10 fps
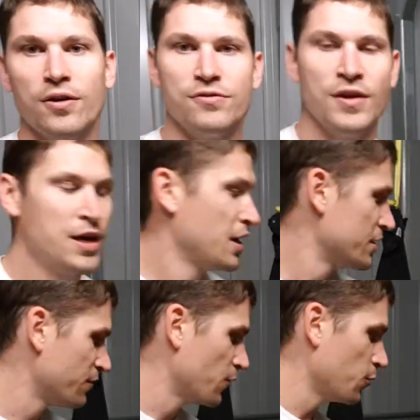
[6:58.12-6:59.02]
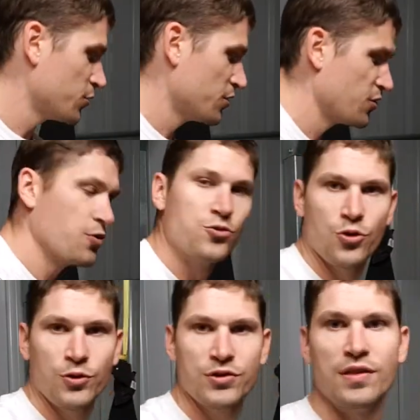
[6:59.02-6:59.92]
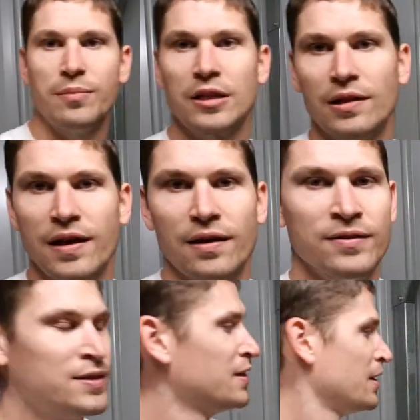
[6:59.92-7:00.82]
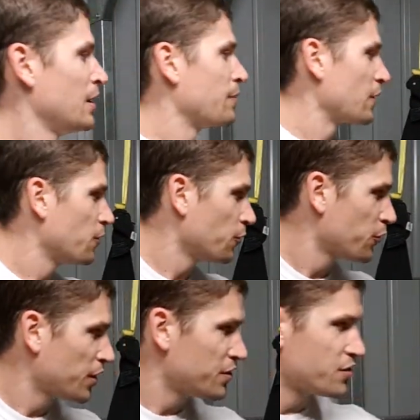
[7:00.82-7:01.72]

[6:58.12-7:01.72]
of is of course there's no joint in the middle here. But a cool thing